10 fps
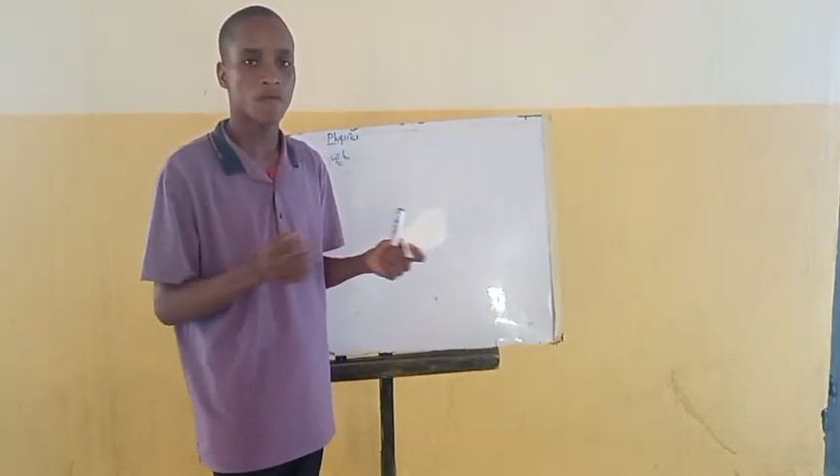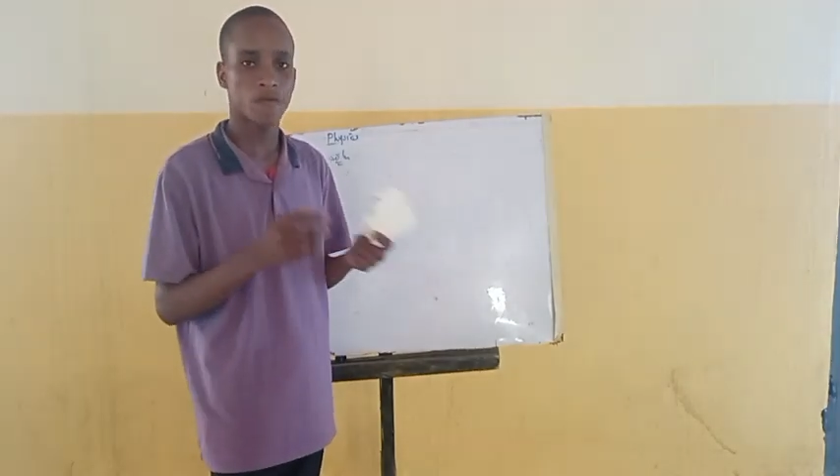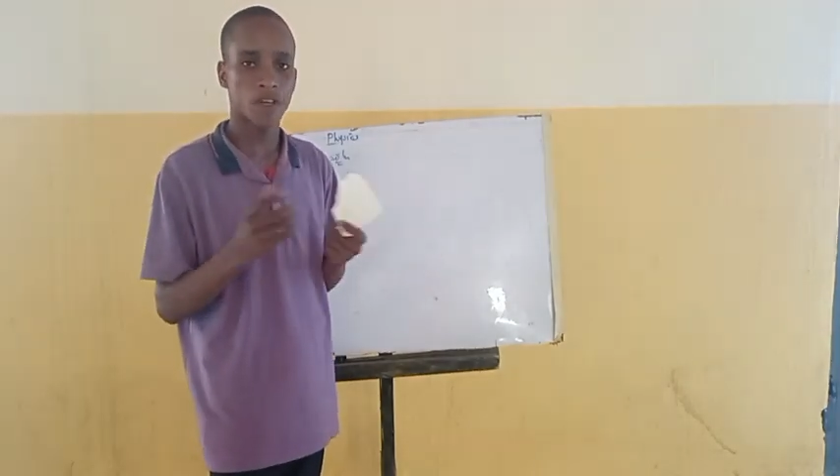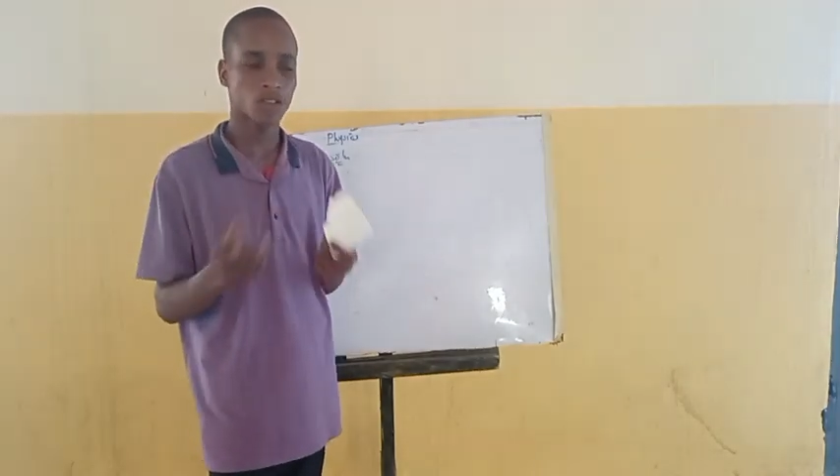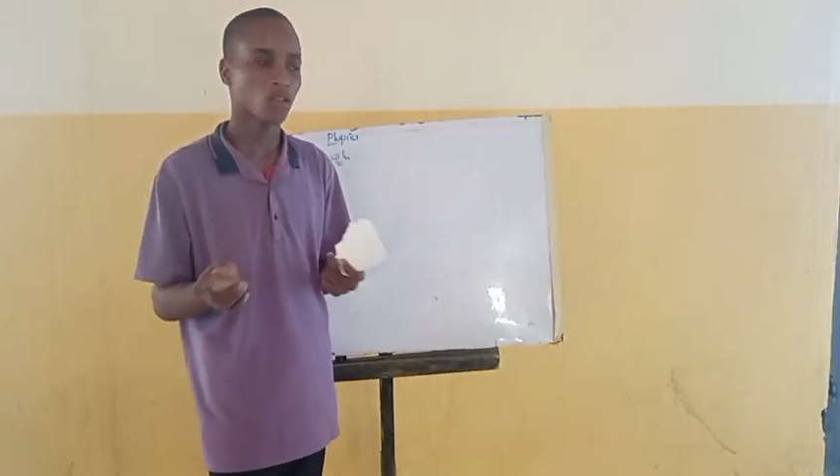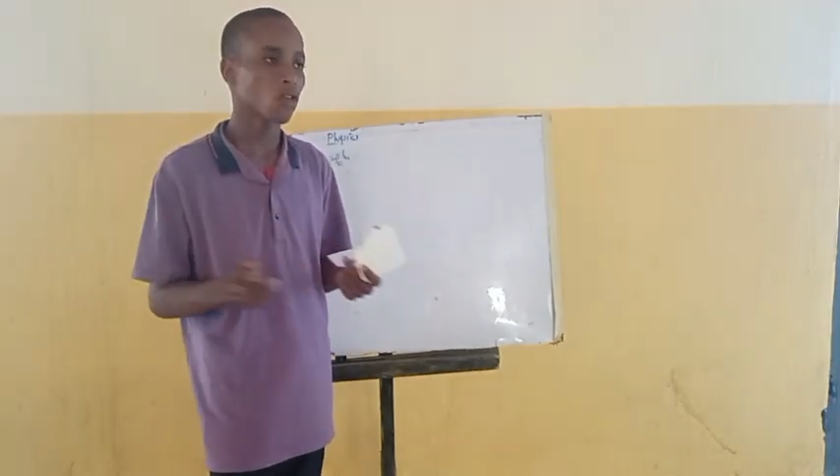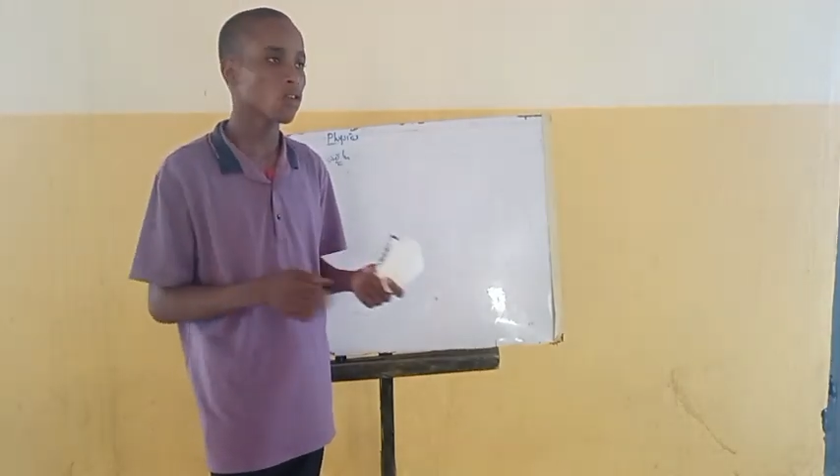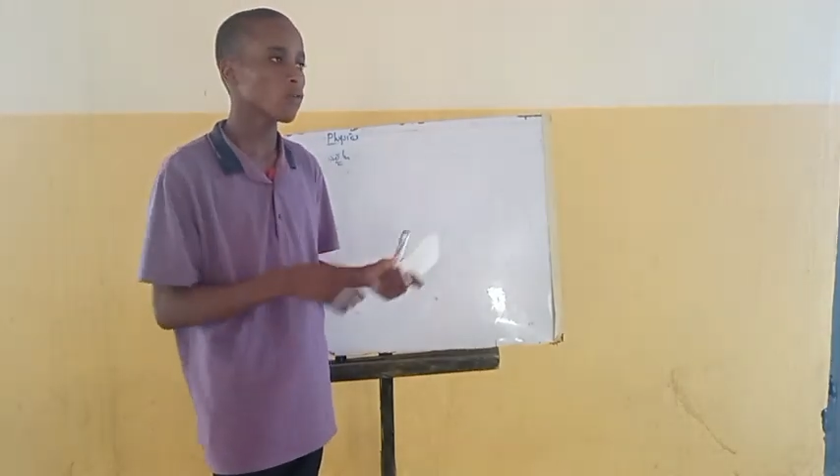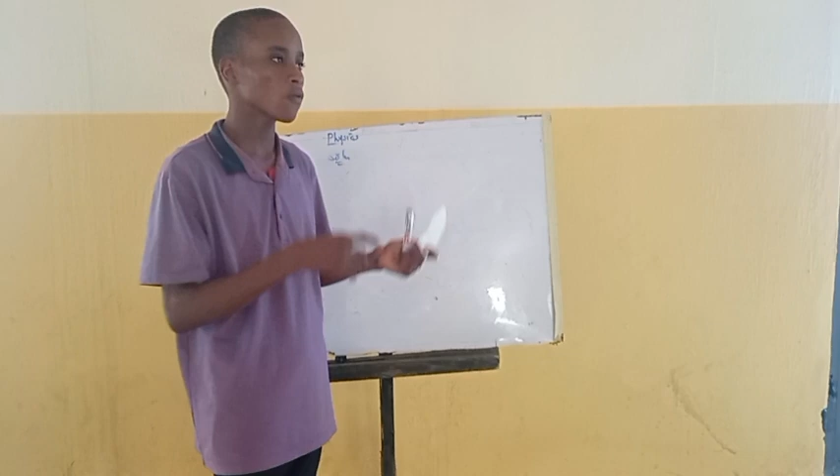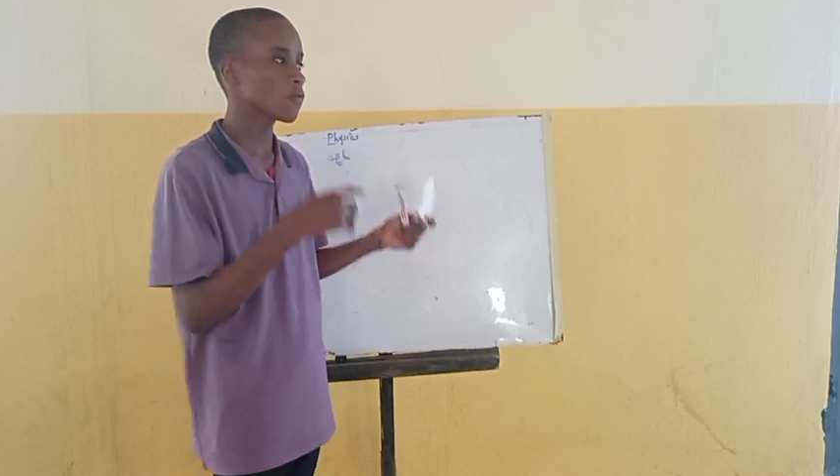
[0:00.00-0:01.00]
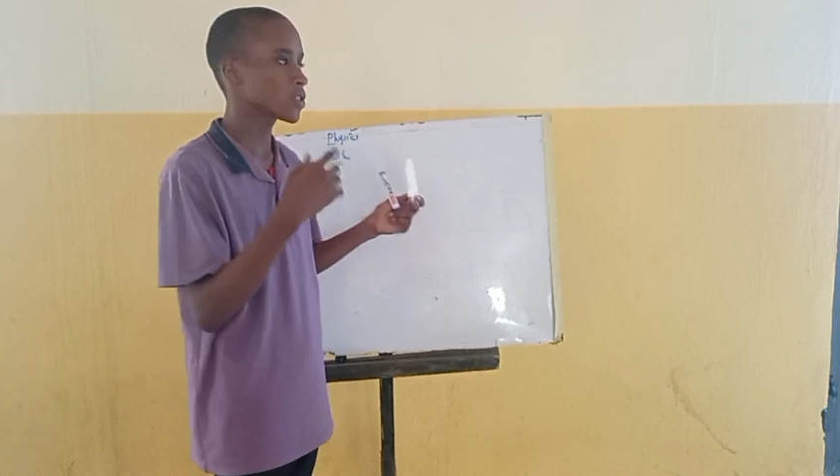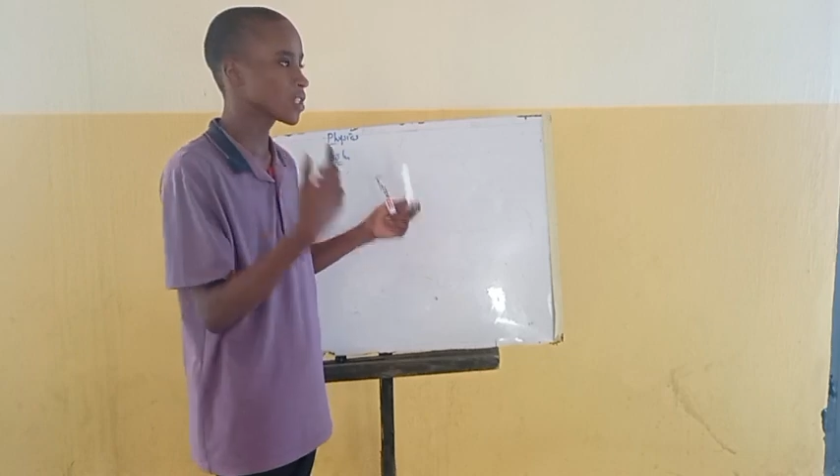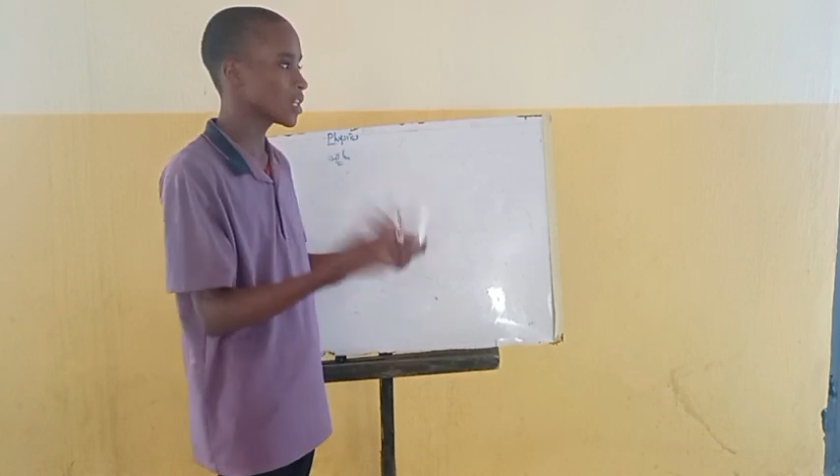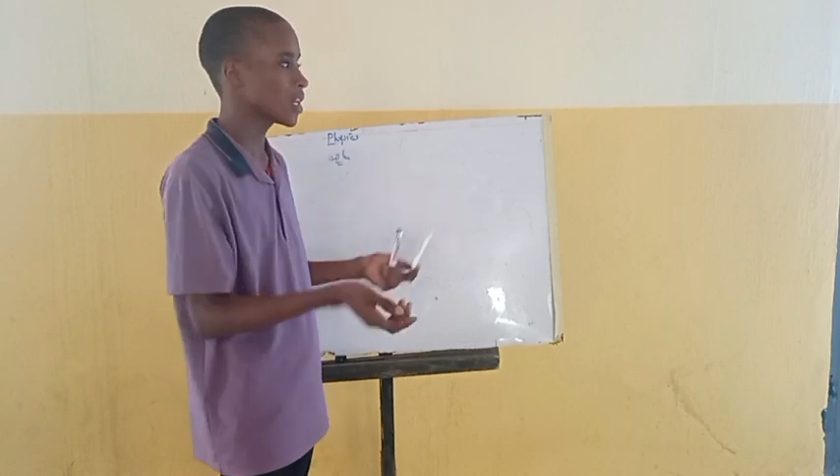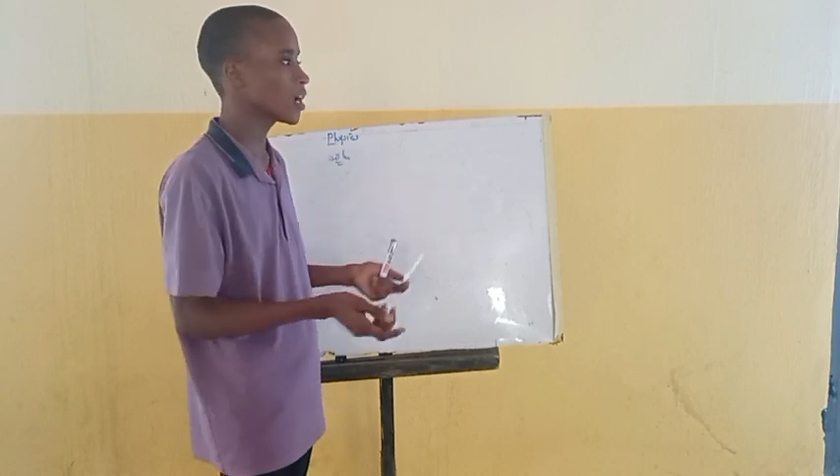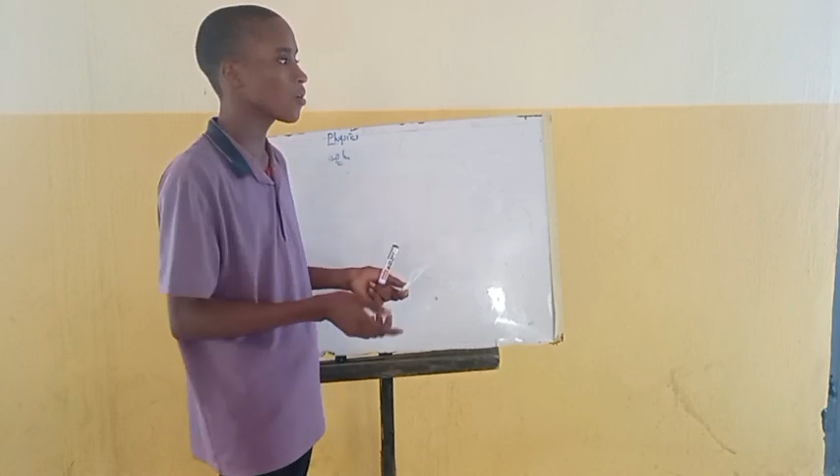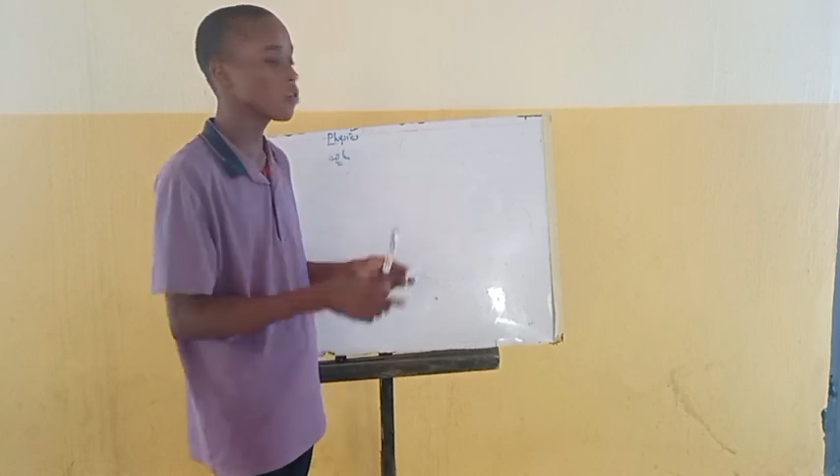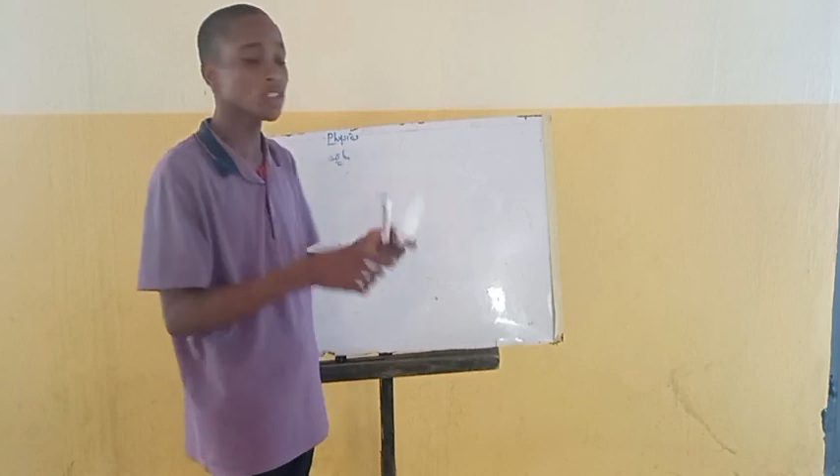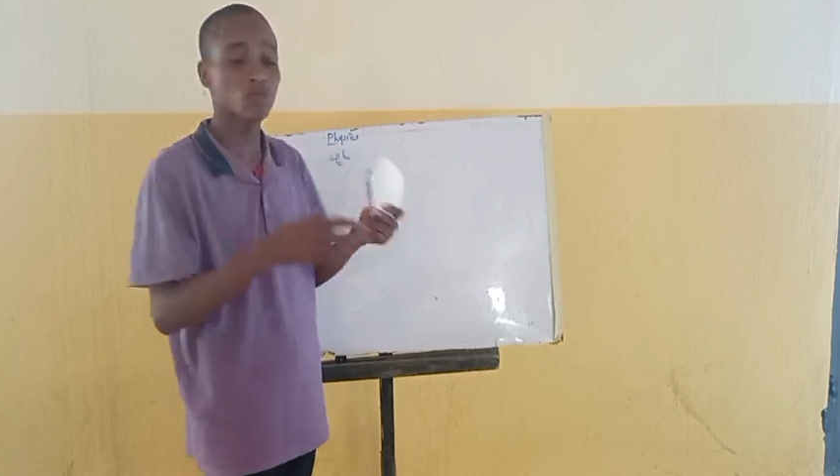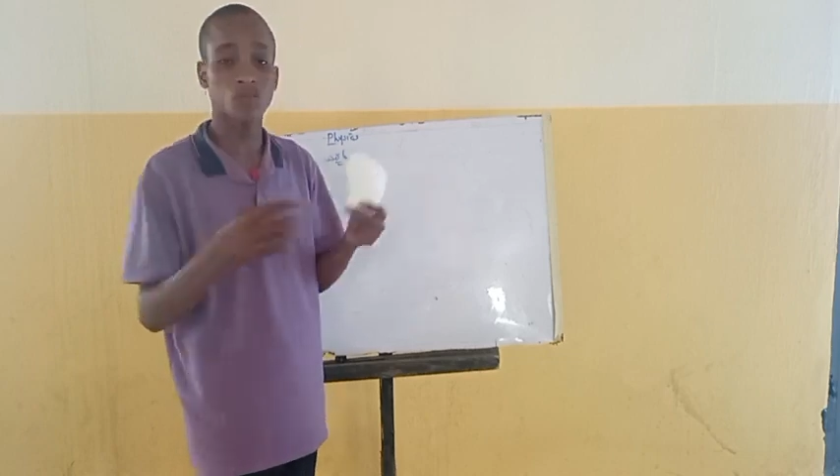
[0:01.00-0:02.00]
vector, scalar,
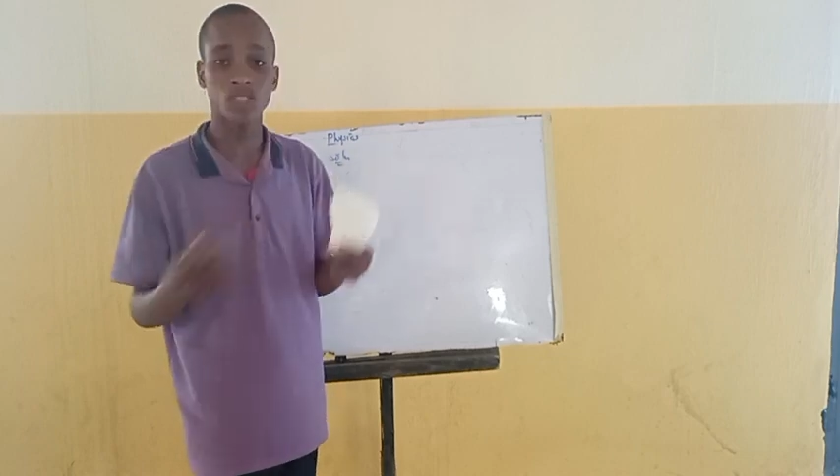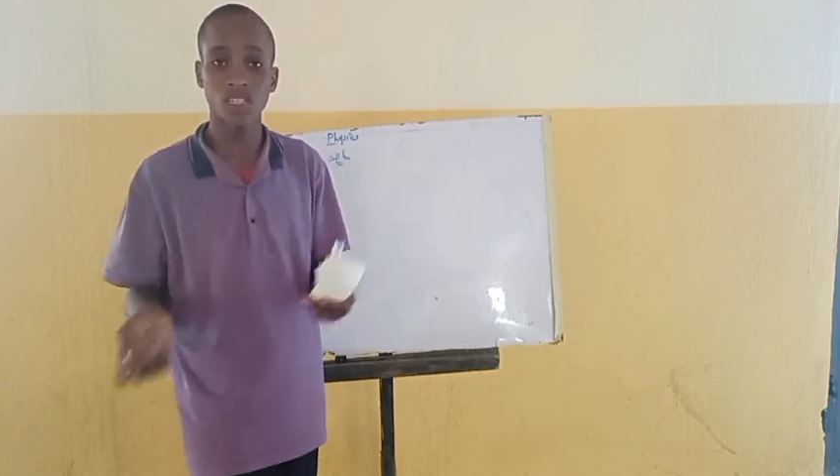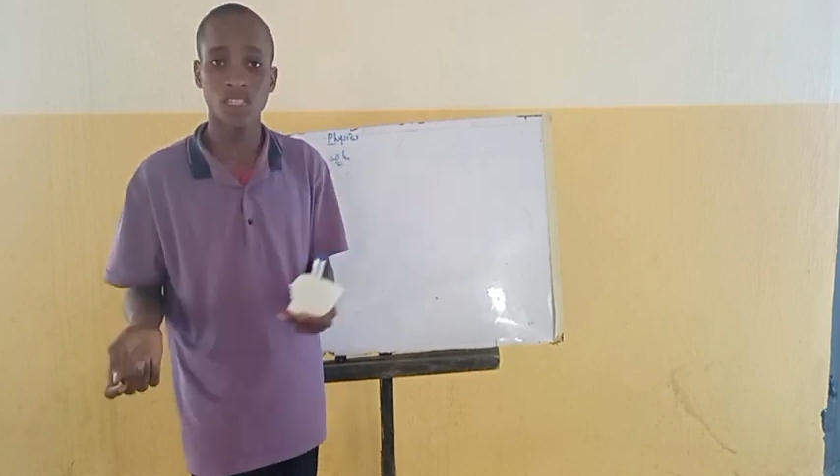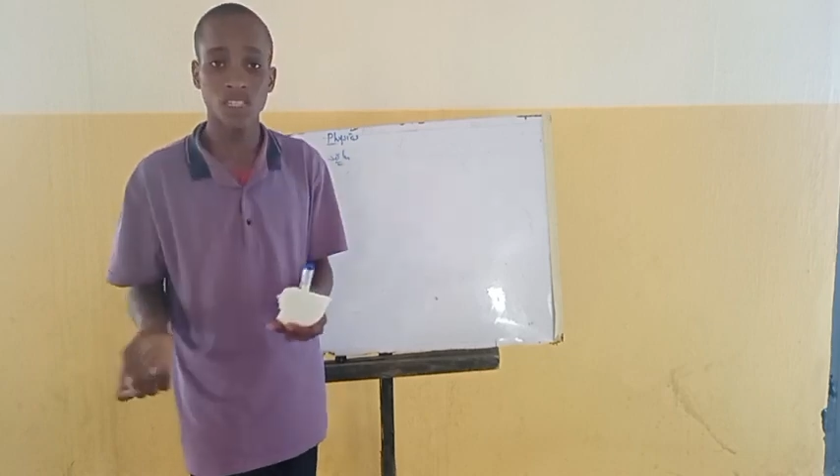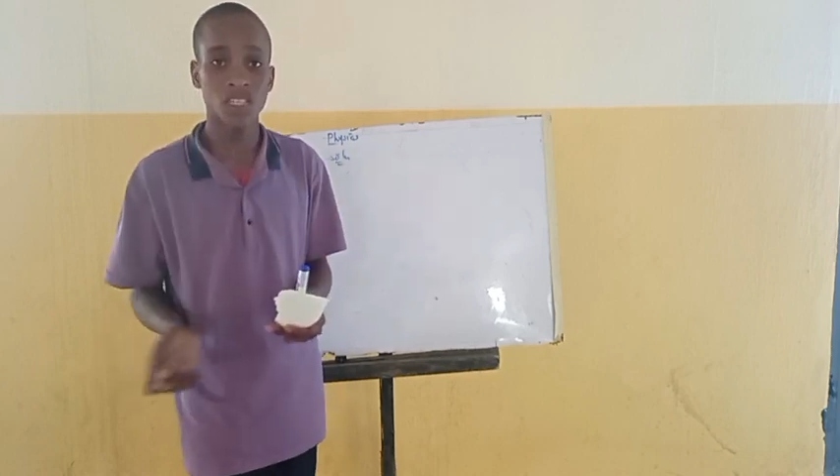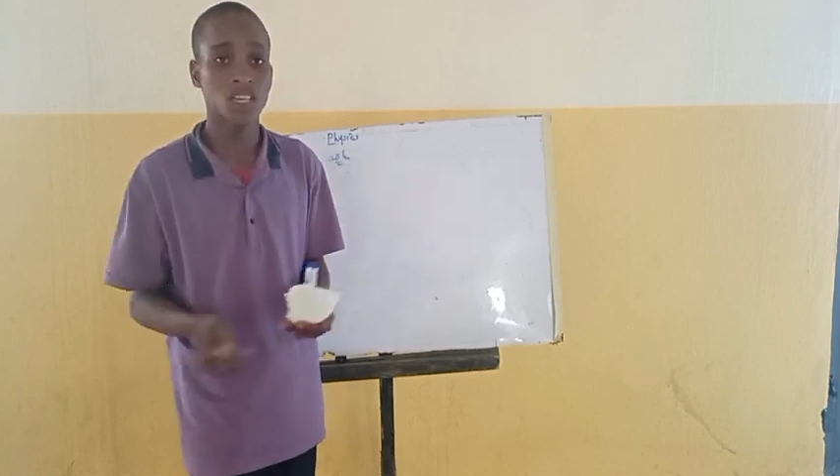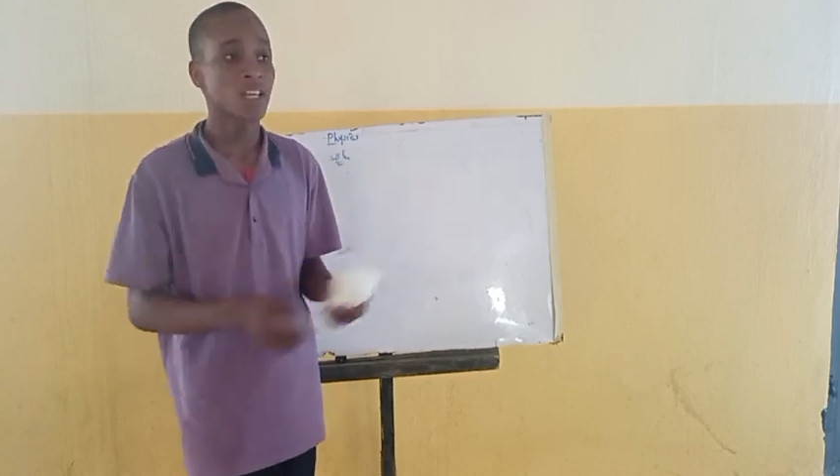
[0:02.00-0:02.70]
all these quantities,